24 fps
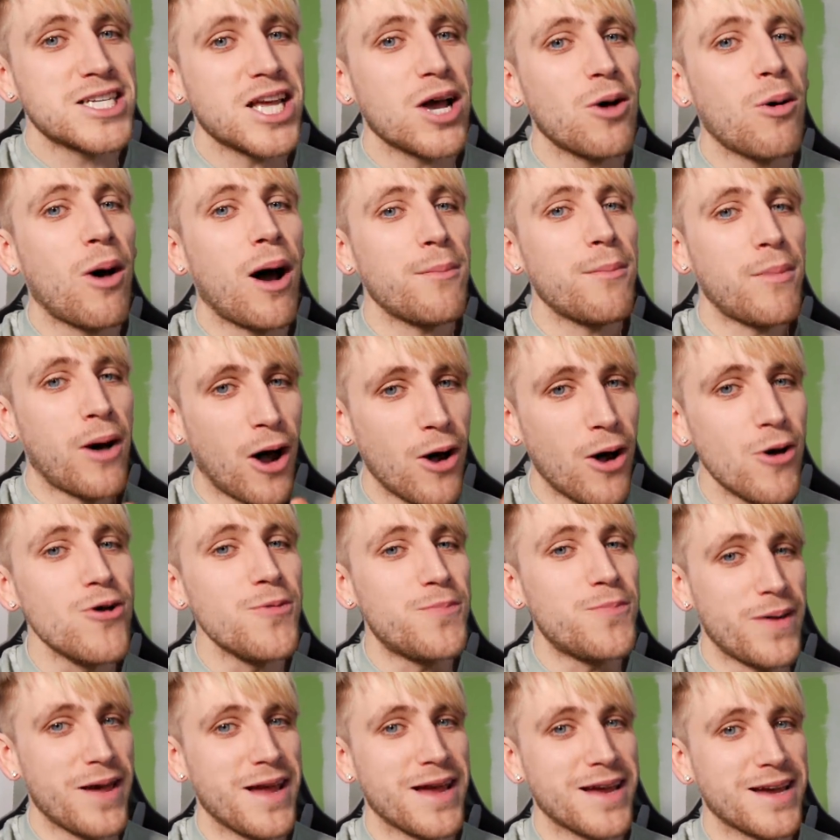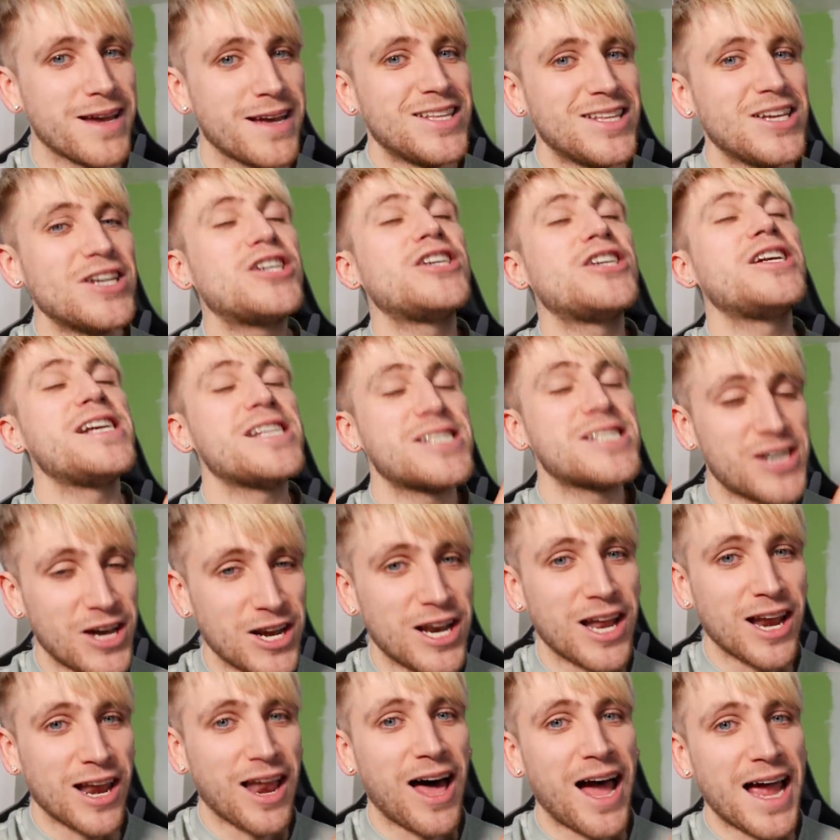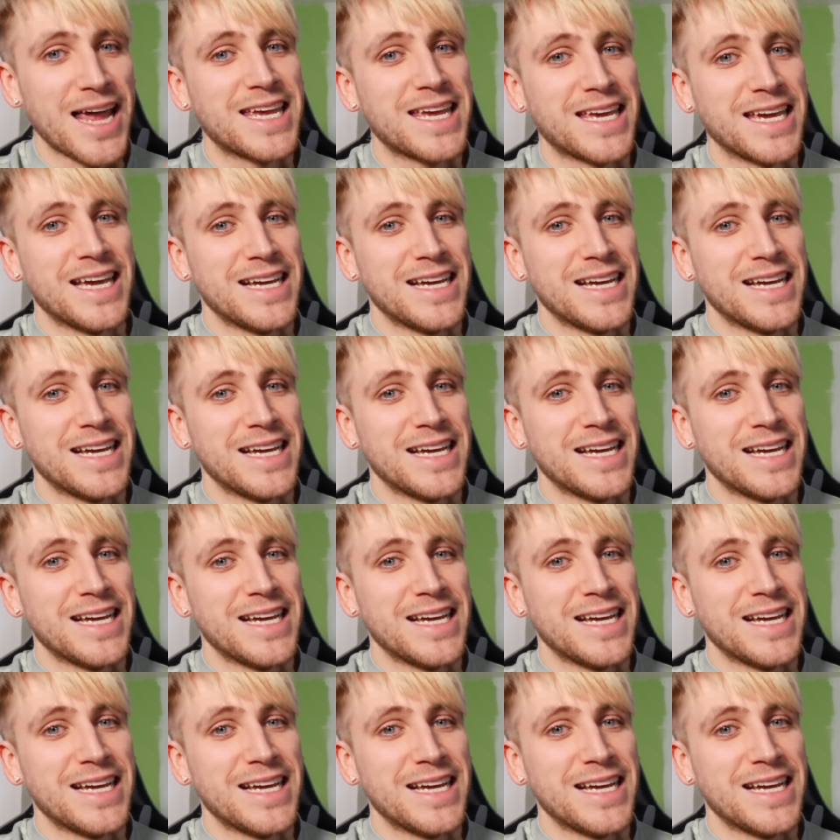so I'm hoping that she's gonna like